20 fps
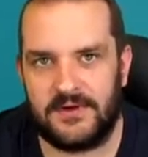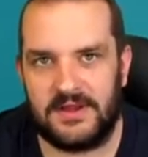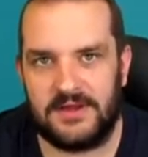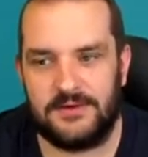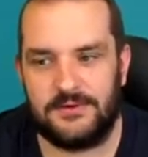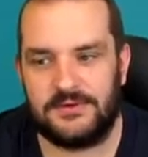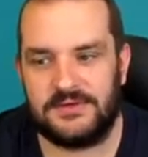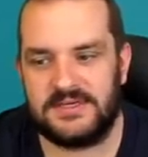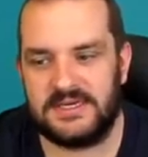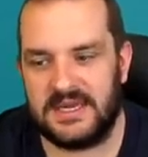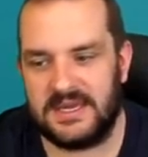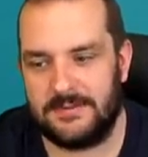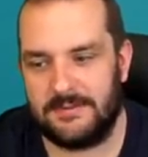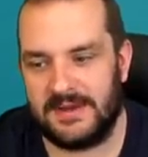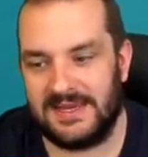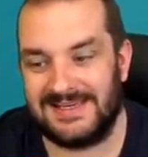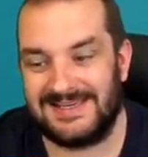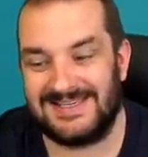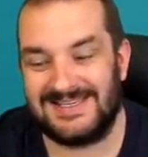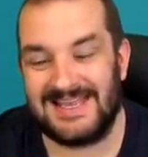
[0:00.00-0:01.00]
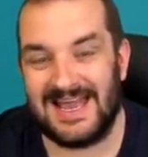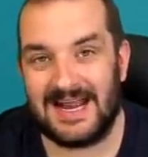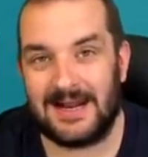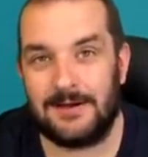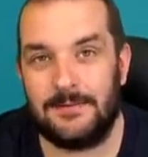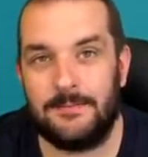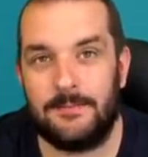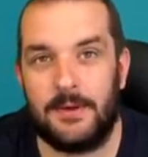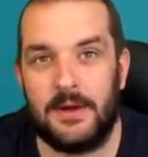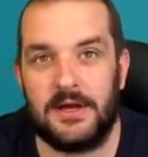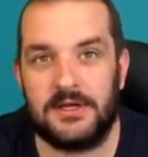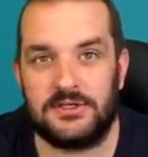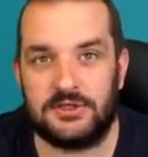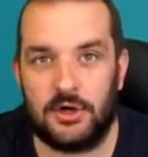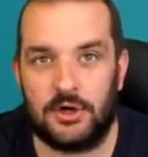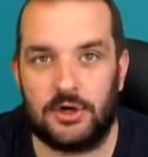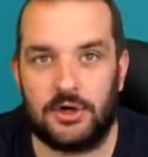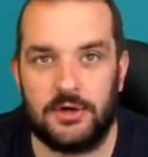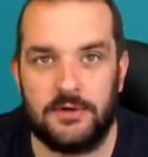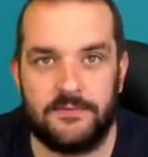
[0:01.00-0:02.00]
in your team is Stecklenburg's
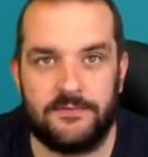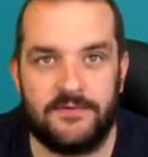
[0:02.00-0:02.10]
got a good